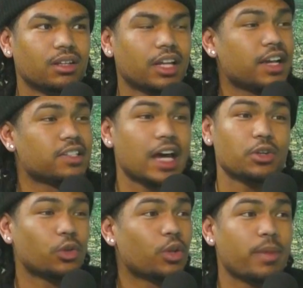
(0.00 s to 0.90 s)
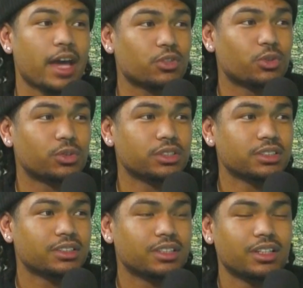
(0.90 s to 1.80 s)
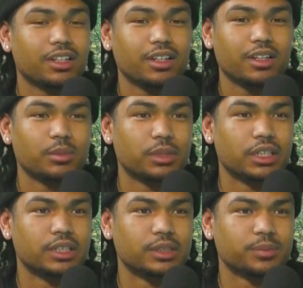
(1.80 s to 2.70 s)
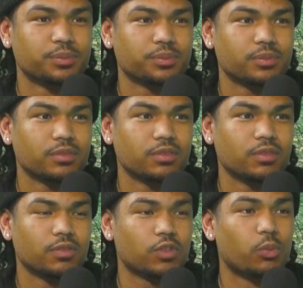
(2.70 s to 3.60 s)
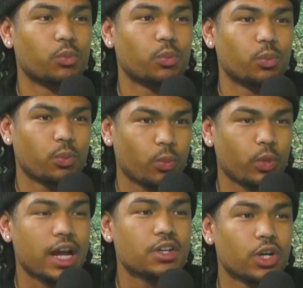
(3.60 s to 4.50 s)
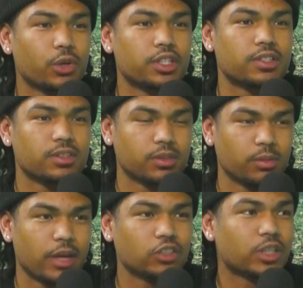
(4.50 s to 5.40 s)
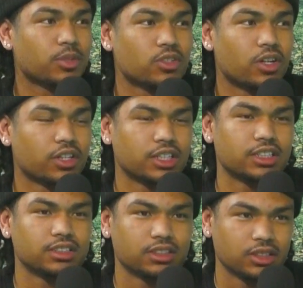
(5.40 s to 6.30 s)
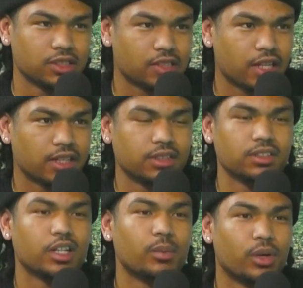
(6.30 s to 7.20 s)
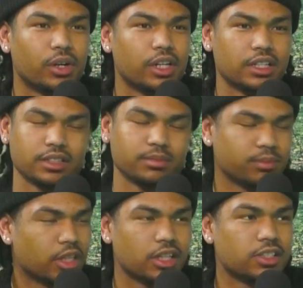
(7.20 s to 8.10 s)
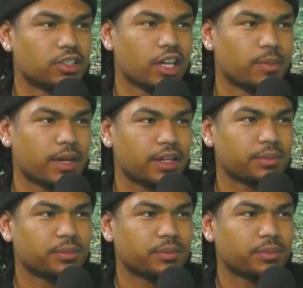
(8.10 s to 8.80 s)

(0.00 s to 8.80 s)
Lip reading: Like I said, I don't know the backstory, but from what I know is Meg dropped the song, and then she said a bar, and then Nicci just came back.